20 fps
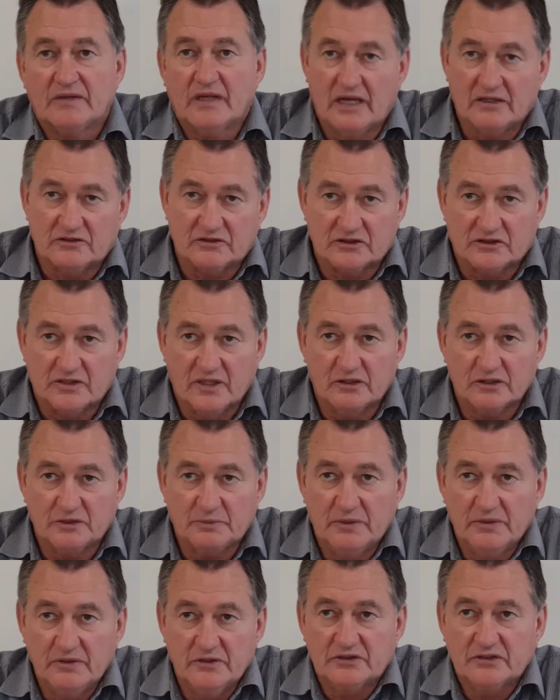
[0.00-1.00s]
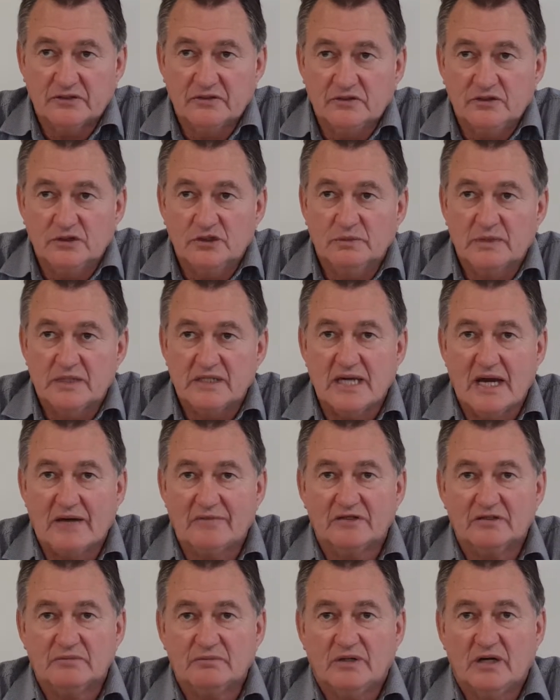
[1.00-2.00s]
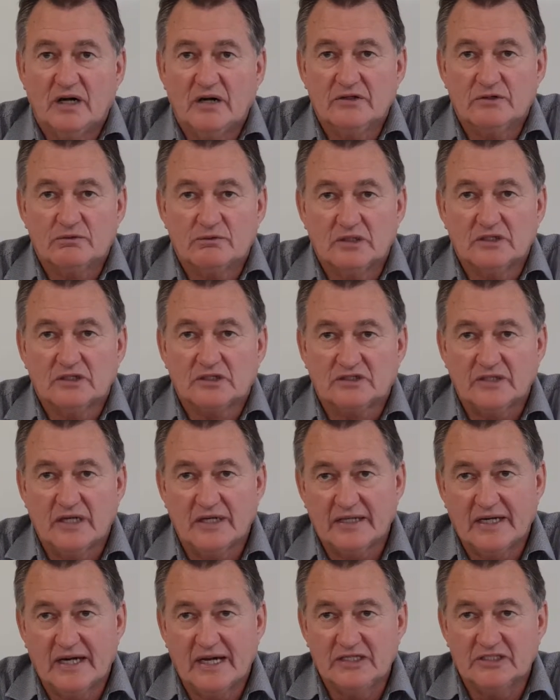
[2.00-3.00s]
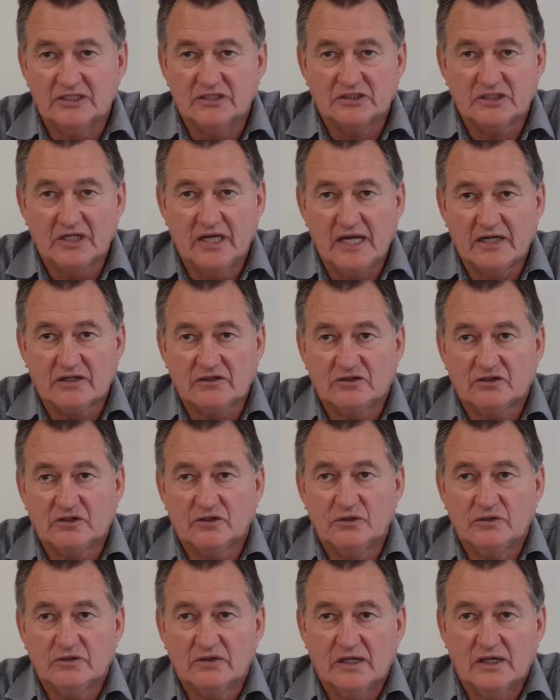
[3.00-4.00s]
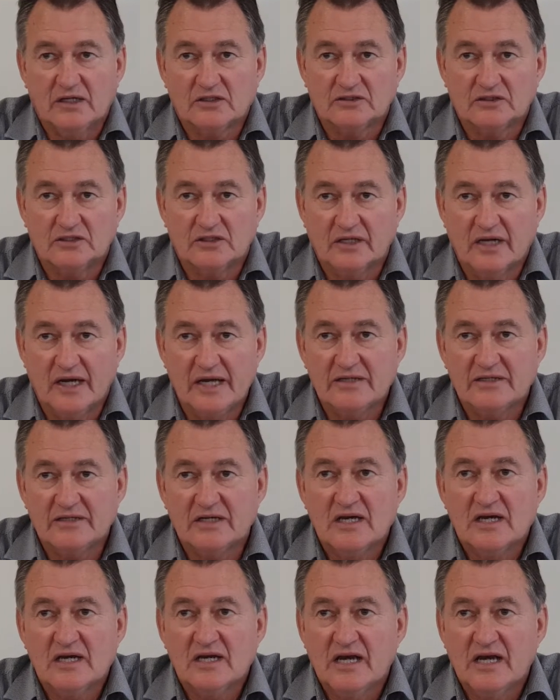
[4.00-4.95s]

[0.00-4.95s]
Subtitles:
As a salesperson, you'll be governed by the Real Estate Agents Act 2008